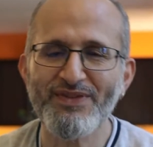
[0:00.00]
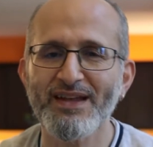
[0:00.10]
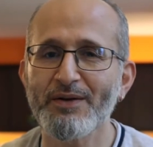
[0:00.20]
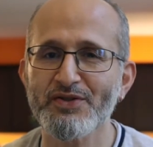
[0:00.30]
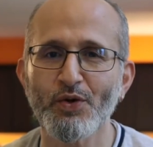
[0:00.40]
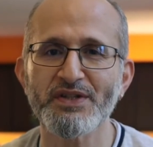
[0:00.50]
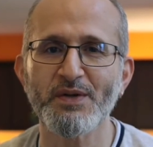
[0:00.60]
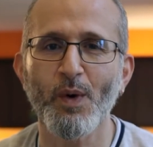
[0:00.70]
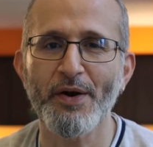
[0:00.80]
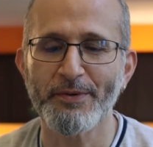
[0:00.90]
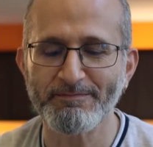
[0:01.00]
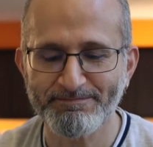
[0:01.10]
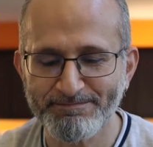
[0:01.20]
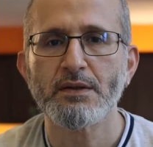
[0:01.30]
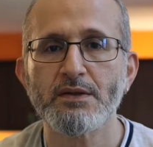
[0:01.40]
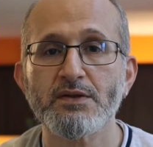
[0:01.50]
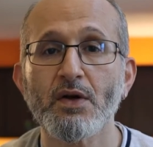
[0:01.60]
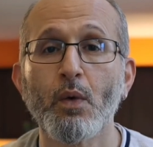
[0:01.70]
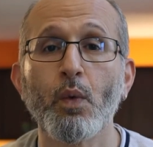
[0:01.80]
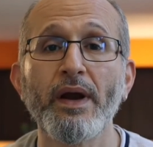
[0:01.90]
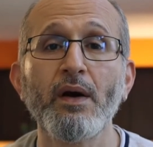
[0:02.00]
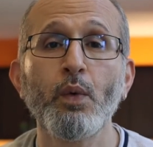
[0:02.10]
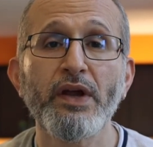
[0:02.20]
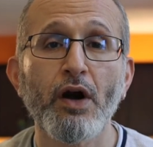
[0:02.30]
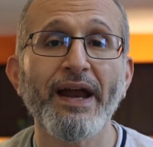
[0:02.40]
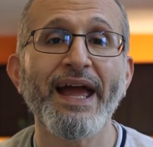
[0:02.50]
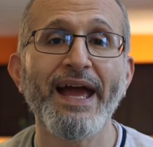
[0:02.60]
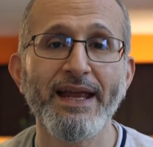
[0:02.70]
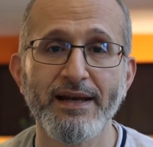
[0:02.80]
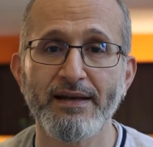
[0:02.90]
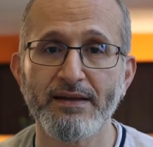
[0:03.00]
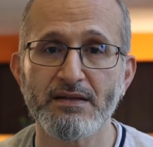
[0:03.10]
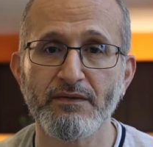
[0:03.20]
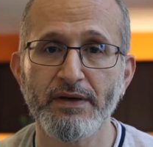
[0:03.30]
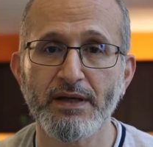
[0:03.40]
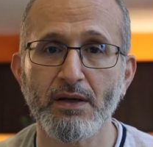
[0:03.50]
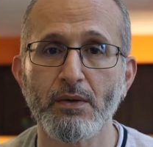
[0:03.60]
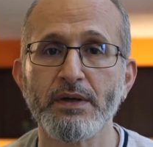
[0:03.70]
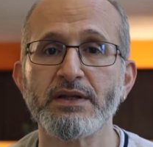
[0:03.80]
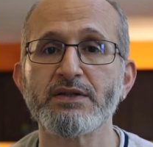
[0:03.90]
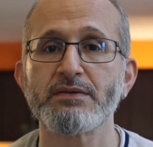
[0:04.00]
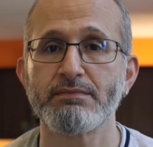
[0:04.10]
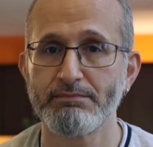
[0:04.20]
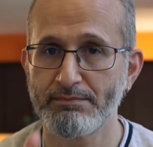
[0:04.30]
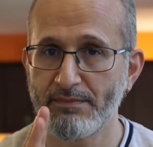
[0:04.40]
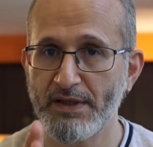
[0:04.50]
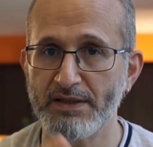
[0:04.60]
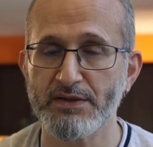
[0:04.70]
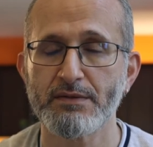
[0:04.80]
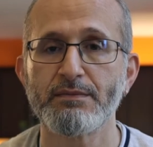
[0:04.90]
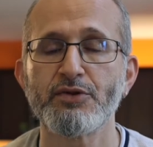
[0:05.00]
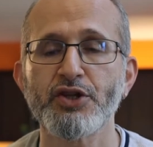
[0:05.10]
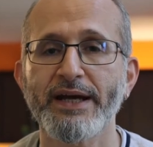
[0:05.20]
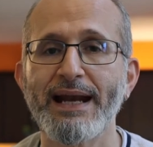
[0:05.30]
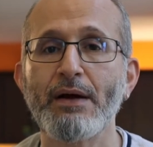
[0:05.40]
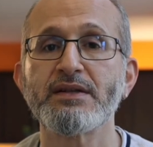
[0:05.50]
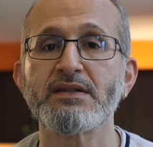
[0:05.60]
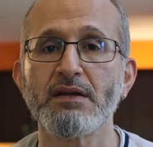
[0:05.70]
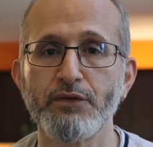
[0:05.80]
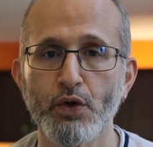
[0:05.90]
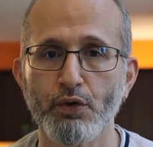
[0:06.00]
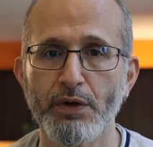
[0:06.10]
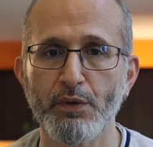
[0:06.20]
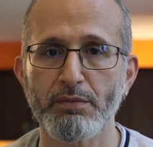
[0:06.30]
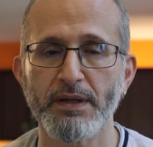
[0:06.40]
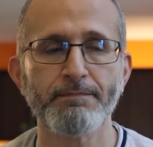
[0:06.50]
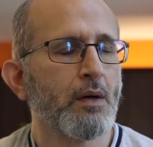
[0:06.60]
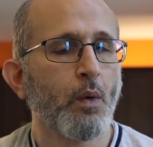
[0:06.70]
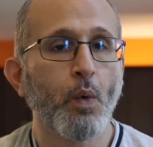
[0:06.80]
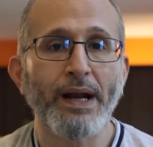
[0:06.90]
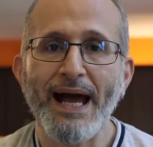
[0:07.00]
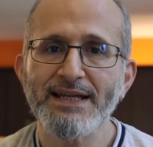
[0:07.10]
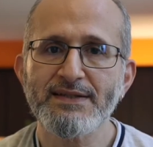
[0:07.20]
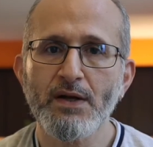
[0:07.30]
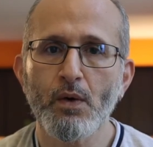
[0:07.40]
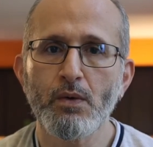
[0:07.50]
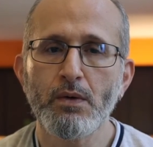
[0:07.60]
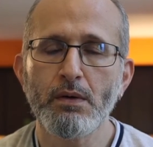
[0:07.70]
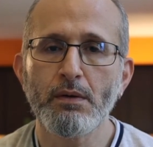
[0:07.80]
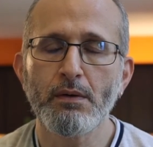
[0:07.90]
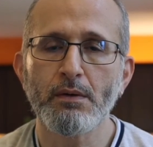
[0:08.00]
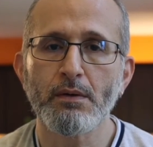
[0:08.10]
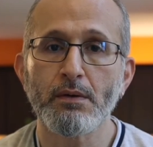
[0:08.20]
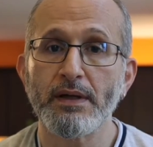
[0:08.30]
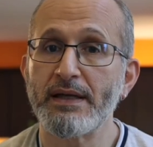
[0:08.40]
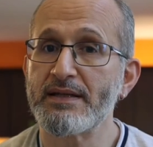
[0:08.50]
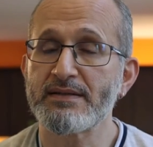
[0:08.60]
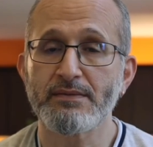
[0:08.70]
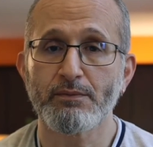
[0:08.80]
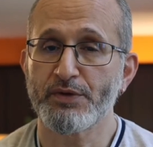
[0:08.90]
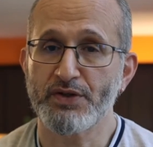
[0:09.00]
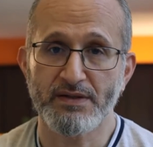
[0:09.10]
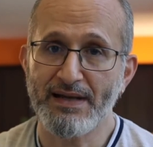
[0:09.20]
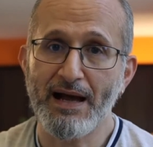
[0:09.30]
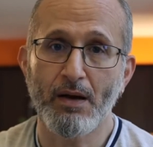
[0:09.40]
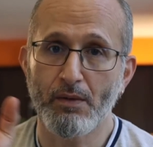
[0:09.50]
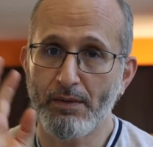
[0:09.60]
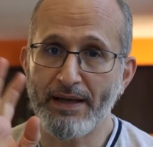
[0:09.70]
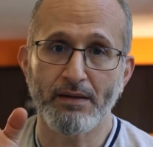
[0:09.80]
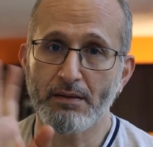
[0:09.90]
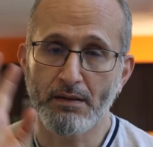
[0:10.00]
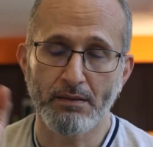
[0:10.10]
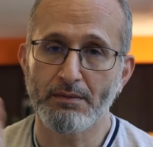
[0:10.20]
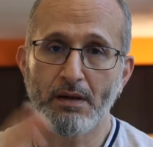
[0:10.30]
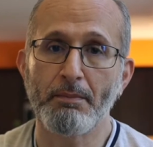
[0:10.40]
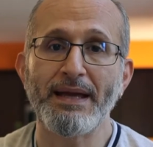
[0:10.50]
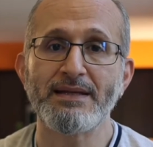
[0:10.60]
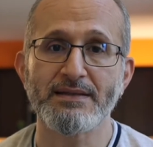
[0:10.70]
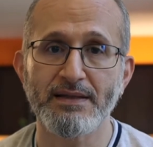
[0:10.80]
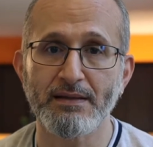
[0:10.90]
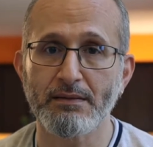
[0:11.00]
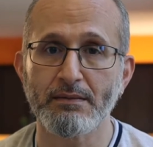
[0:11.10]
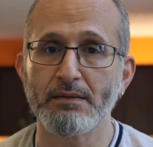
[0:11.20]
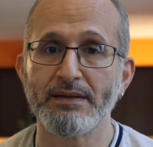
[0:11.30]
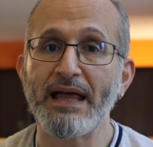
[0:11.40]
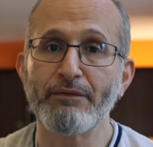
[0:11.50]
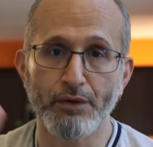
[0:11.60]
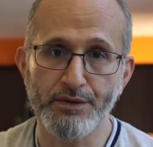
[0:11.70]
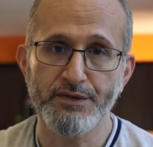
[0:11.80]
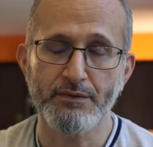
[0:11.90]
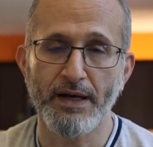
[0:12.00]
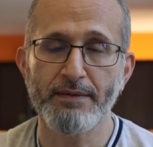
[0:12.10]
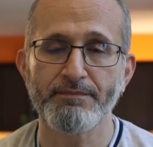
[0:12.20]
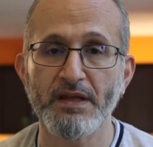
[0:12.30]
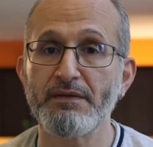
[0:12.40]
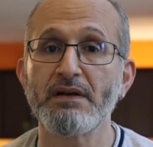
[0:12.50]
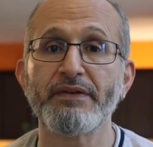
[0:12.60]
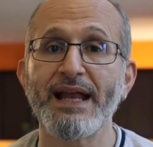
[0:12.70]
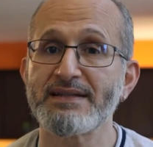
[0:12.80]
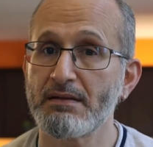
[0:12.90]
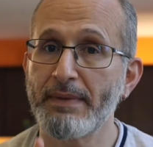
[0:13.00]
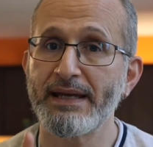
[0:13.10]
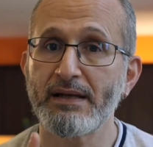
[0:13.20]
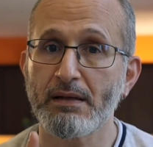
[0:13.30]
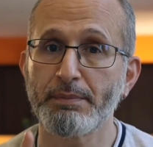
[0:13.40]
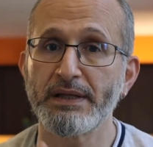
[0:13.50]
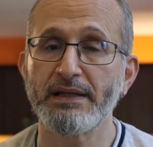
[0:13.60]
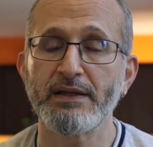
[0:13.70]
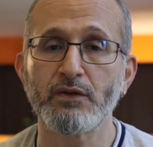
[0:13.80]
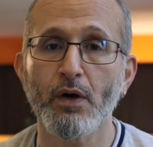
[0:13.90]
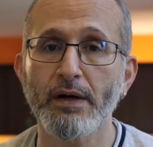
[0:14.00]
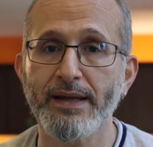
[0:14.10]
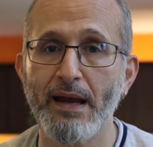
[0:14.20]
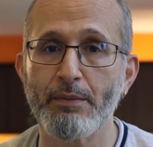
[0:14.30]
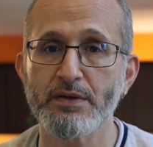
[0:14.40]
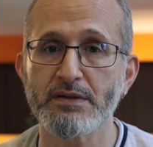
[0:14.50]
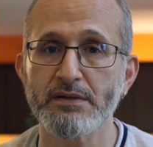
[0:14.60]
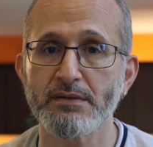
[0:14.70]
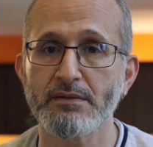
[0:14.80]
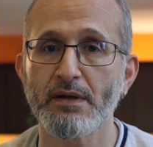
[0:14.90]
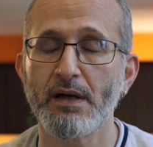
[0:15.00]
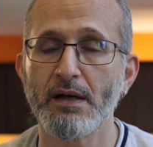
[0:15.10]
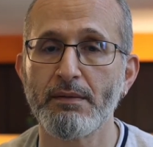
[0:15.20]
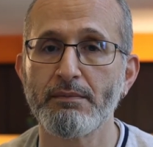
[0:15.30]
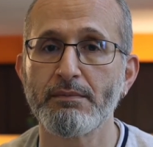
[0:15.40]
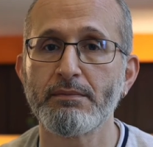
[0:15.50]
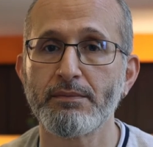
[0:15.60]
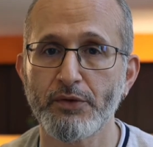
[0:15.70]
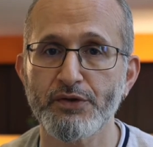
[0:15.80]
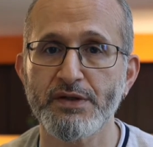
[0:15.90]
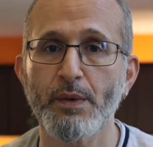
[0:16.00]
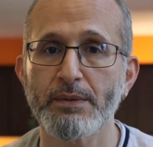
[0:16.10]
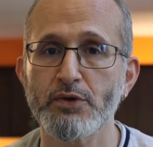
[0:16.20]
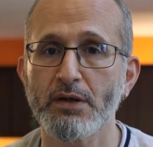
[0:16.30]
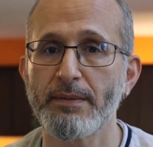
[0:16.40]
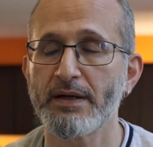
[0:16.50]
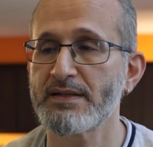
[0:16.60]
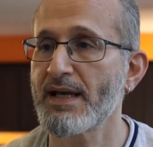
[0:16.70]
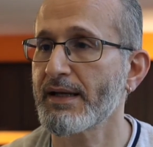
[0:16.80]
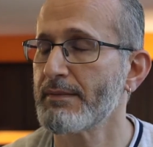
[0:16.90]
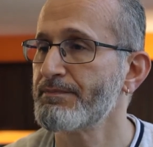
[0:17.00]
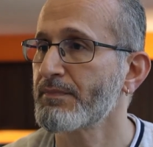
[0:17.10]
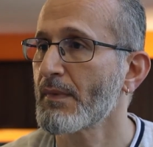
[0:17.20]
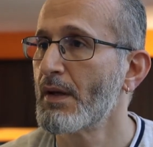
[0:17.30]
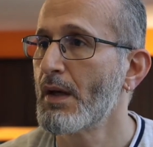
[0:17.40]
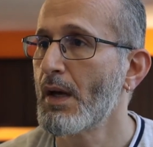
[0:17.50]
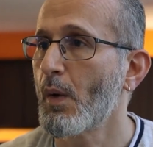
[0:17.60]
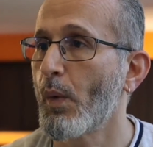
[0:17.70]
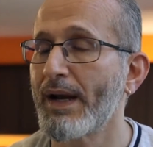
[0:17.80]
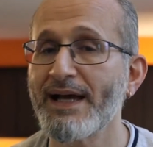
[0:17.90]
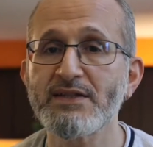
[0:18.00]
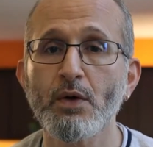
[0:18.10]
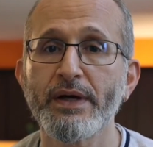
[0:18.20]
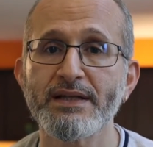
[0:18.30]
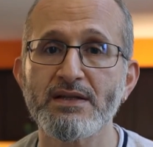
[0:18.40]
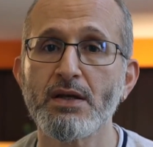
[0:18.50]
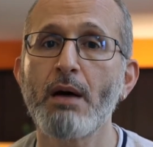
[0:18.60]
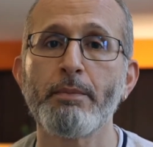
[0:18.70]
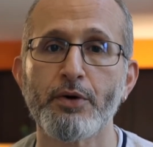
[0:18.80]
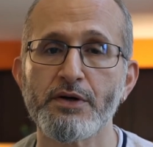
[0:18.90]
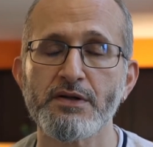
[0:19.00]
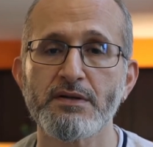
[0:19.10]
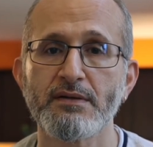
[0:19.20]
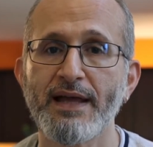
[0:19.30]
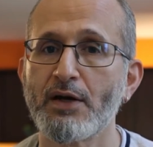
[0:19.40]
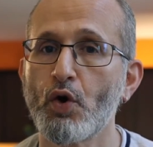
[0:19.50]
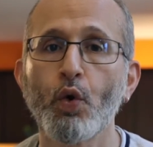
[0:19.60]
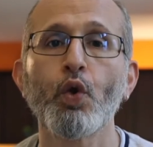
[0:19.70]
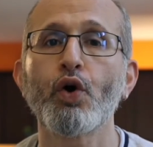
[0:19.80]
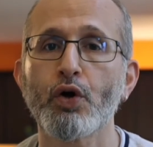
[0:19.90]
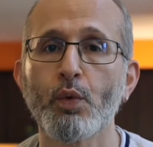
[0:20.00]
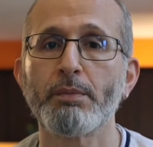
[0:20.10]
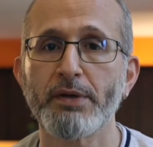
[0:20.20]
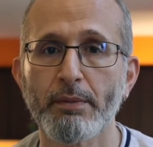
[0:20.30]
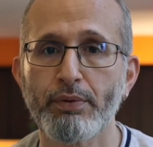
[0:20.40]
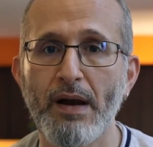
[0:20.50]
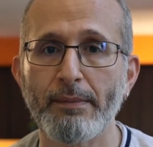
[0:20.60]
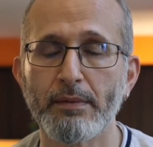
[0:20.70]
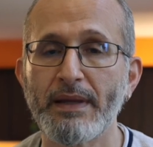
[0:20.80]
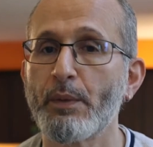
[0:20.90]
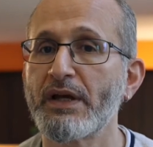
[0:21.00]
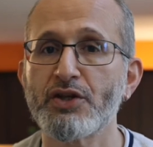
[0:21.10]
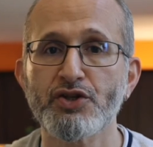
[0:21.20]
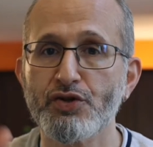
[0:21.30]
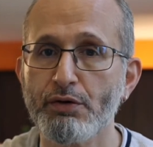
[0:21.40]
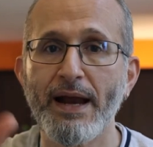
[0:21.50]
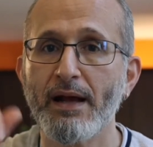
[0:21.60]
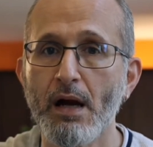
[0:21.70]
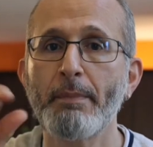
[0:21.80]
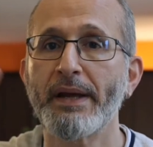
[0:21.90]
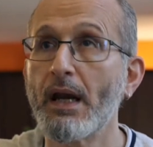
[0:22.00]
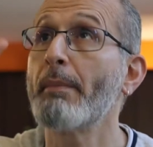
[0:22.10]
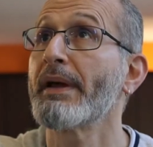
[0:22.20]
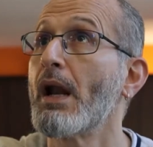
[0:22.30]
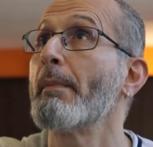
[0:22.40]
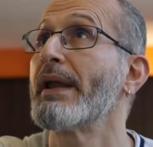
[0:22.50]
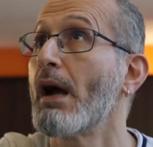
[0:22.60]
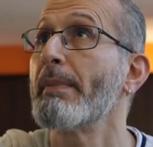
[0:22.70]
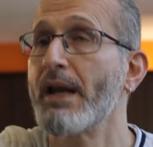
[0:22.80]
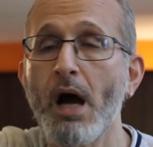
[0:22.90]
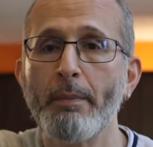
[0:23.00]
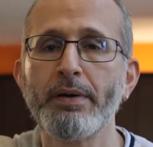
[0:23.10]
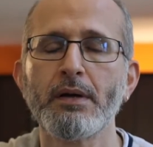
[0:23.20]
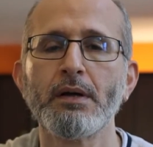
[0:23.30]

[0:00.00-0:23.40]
That was noisy water. So where we are headed in this video is this. Check it out and see if you agree with me. When I.S.O. which is now at amazing levels, right? Even if it hasn't made it completely into our cameras, you'll see what I'm talking about in a second. When I.S.O. hits numbers that no longer will be a problem, that we can just crank up and up and up and up and up